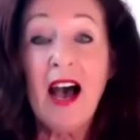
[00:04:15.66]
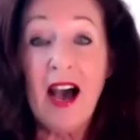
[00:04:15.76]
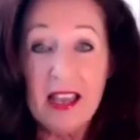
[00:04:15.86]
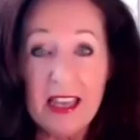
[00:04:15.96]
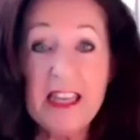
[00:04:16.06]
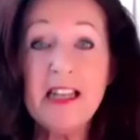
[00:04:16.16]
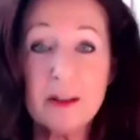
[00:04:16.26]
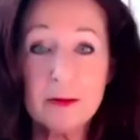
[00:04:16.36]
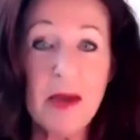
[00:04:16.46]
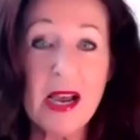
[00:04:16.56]
I
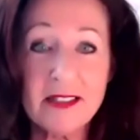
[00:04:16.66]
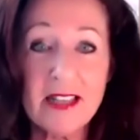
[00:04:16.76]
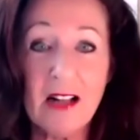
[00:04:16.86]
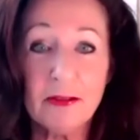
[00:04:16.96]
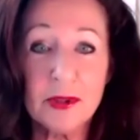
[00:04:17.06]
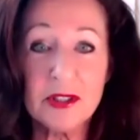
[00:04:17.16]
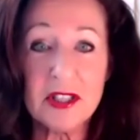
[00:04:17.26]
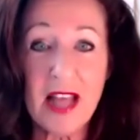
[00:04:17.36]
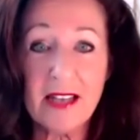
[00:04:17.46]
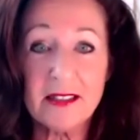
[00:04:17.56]
healed myself with
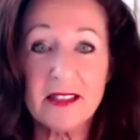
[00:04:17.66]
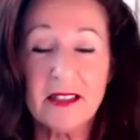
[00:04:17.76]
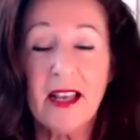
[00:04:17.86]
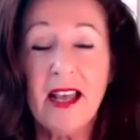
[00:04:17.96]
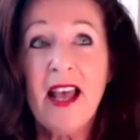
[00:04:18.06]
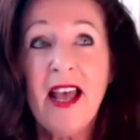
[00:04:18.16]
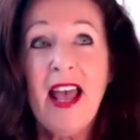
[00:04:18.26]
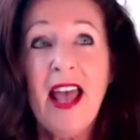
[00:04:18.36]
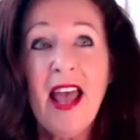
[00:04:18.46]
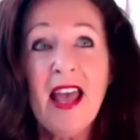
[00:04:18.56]
that.
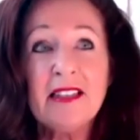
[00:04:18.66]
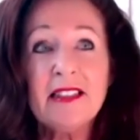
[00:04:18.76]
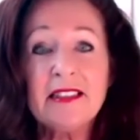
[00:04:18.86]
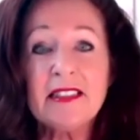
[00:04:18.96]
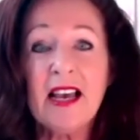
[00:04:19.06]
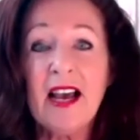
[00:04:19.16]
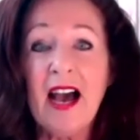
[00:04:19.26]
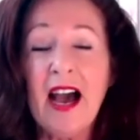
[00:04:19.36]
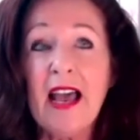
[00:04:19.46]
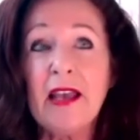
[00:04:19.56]
And
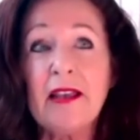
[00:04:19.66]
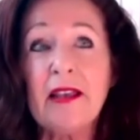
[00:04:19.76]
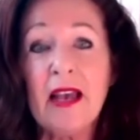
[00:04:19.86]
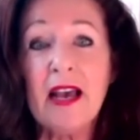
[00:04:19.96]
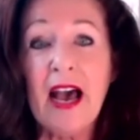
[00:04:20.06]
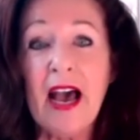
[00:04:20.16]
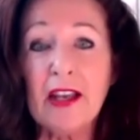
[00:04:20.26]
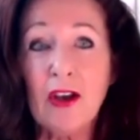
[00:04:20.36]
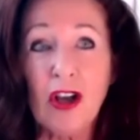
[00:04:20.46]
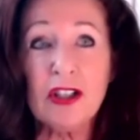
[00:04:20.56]
I,
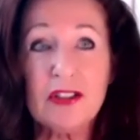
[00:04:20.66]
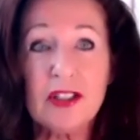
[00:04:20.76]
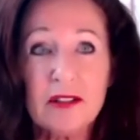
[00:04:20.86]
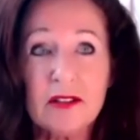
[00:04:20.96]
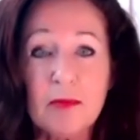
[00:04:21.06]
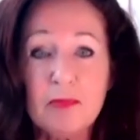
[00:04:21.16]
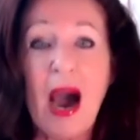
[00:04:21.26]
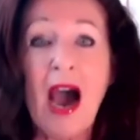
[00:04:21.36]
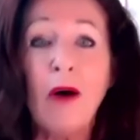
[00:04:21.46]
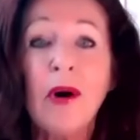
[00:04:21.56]
I got the
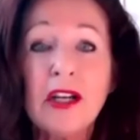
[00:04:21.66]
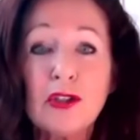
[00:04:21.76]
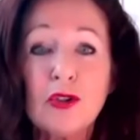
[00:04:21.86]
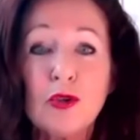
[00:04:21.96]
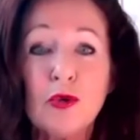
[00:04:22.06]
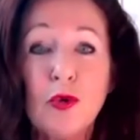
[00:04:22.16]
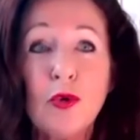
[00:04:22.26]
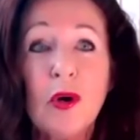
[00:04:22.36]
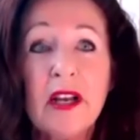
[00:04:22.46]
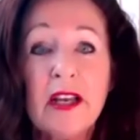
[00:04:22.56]
power
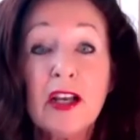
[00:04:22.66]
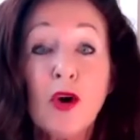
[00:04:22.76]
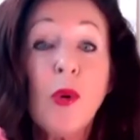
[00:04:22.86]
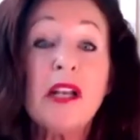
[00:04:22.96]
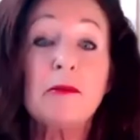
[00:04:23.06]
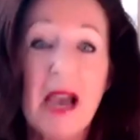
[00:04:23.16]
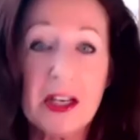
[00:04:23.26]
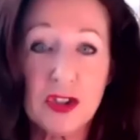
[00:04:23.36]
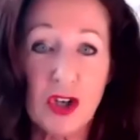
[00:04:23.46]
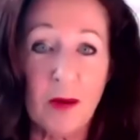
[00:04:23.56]
to quit my
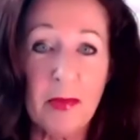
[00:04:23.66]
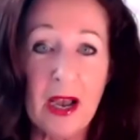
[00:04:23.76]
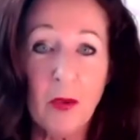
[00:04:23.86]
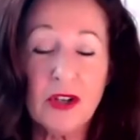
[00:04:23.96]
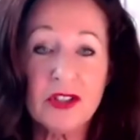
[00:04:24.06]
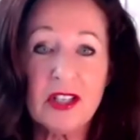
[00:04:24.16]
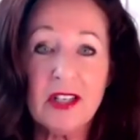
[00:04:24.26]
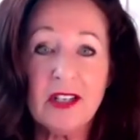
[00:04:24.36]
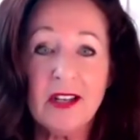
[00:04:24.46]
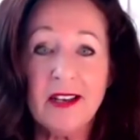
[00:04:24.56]
job. I was
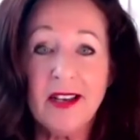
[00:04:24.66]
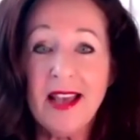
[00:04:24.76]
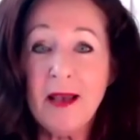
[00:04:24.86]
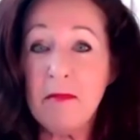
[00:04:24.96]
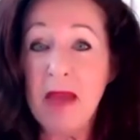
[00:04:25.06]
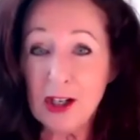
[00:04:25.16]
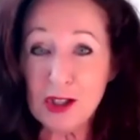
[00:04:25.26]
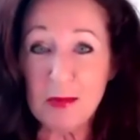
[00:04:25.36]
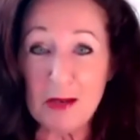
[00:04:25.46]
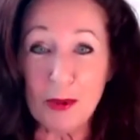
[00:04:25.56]
in a
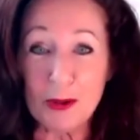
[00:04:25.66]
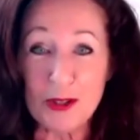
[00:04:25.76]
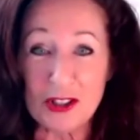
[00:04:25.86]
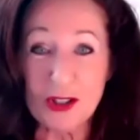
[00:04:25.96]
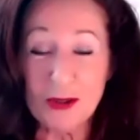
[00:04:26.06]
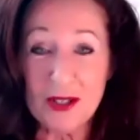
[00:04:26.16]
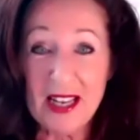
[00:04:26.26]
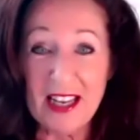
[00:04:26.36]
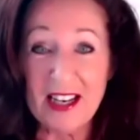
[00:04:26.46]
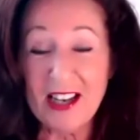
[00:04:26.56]
management
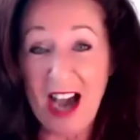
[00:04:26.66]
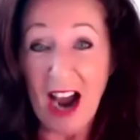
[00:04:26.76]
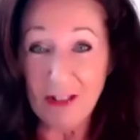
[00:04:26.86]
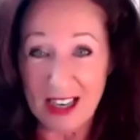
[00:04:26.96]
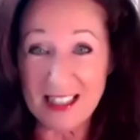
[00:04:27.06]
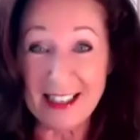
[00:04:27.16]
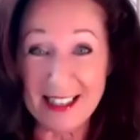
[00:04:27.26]
position in a car rental